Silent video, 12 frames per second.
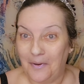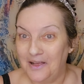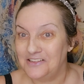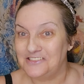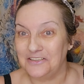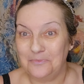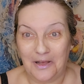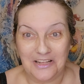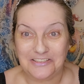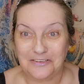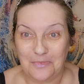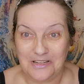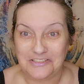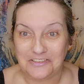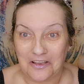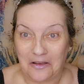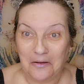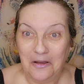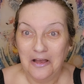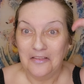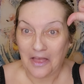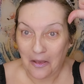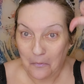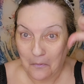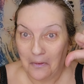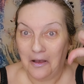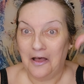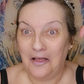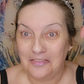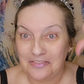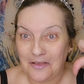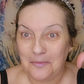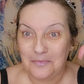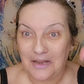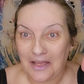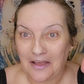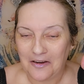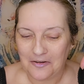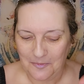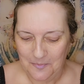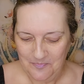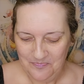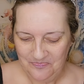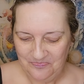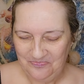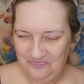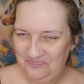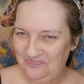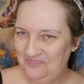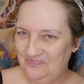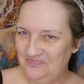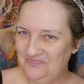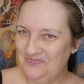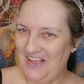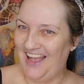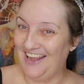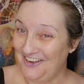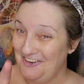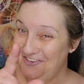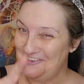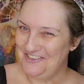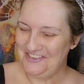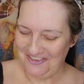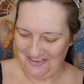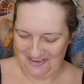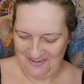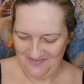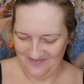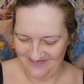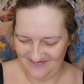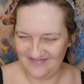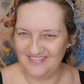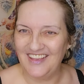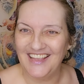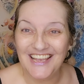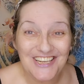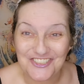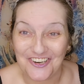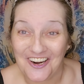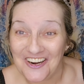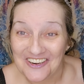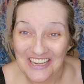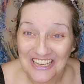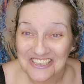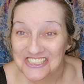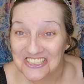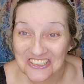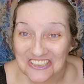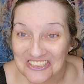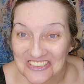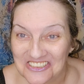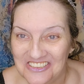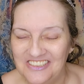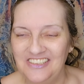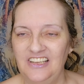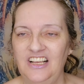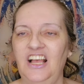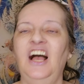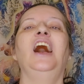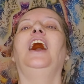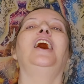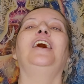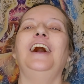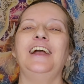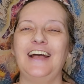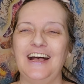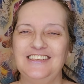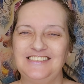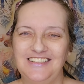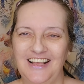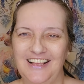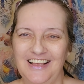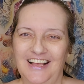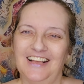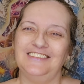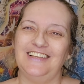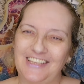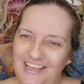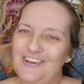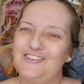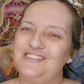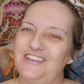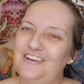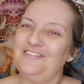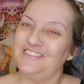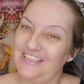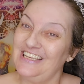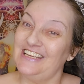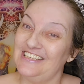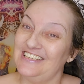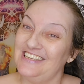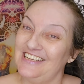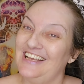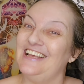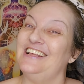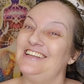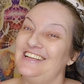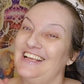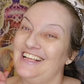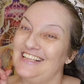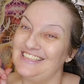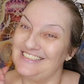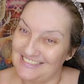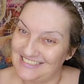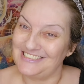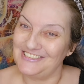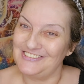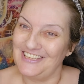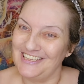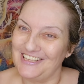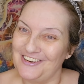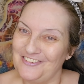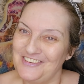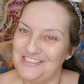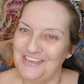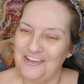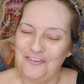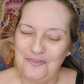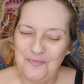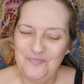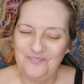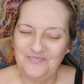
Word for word: months and months and months ago. Now, one thumb down. I know who you are. Eat your heart out, sugar. All right, guys. Take care of yourself again and still take care of each other.